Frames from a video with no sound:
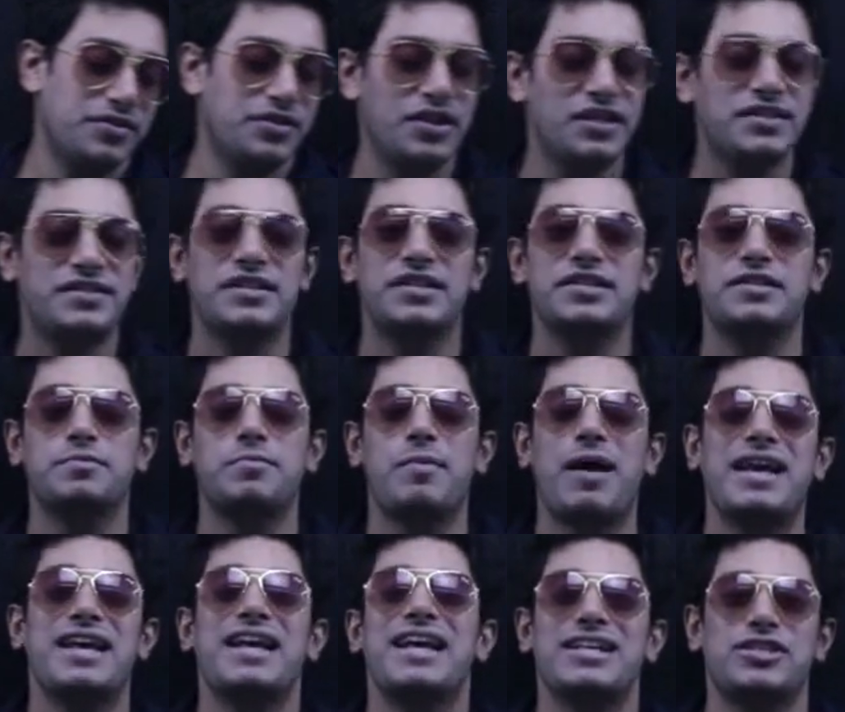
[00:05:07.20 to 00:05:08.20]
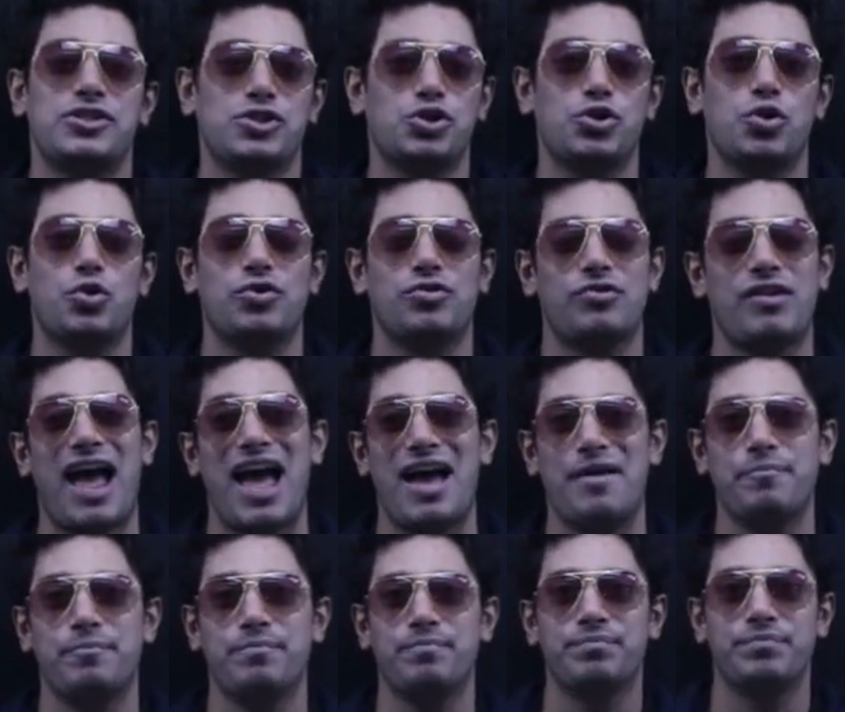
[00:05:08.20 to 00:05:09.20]
This is my
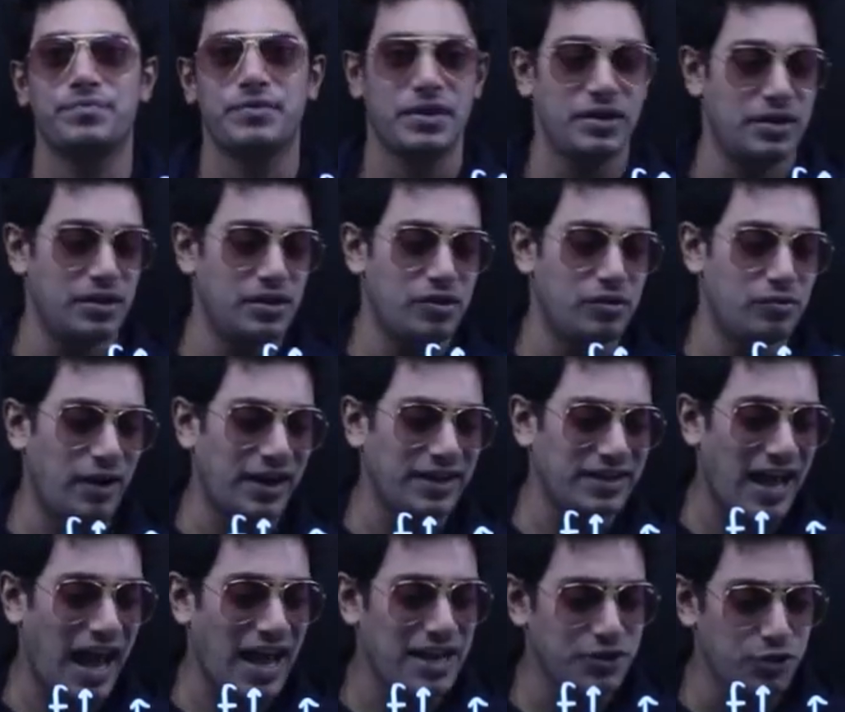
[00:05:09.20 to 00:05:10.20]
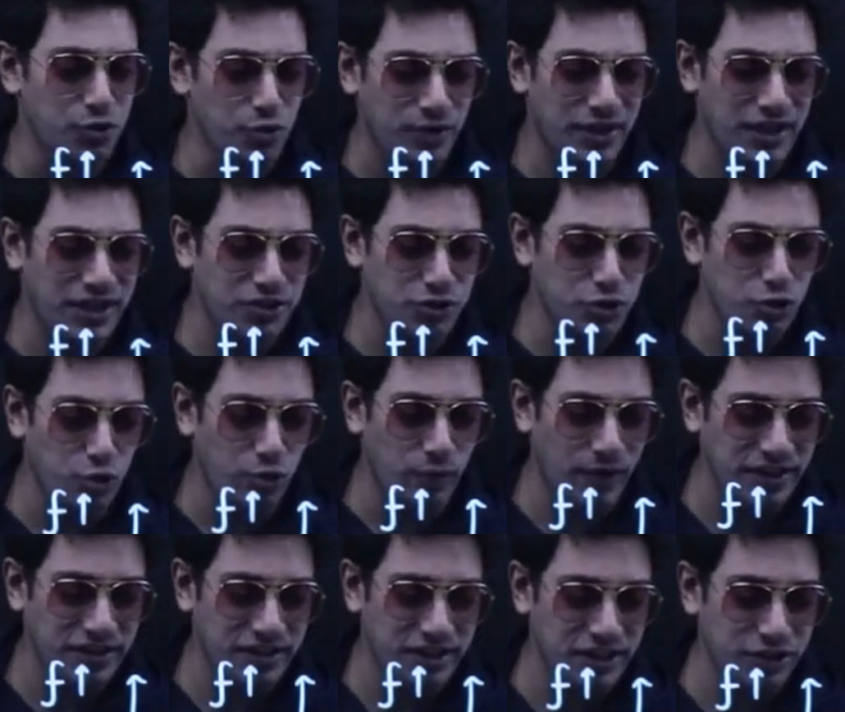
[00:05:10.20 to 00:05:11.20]
histogram. Right. And you can do
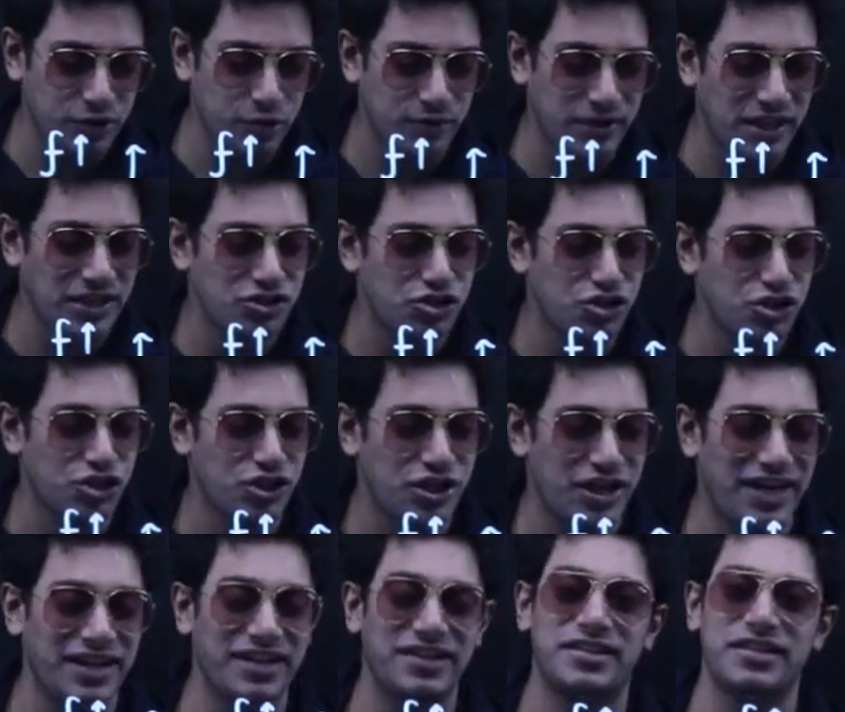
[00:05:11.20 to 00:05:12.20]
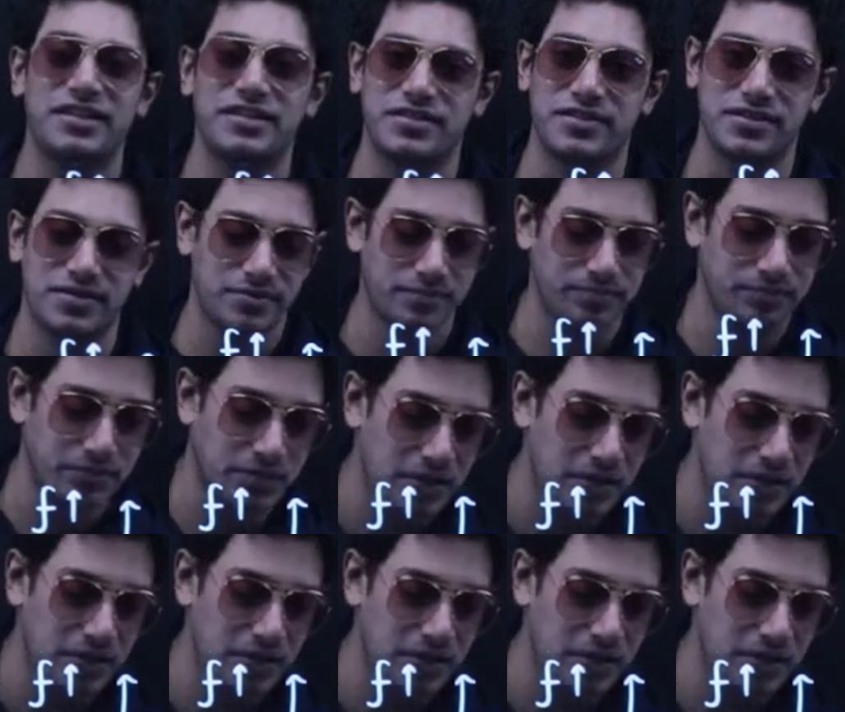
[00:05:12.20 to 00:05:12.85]
one thing. You can shade this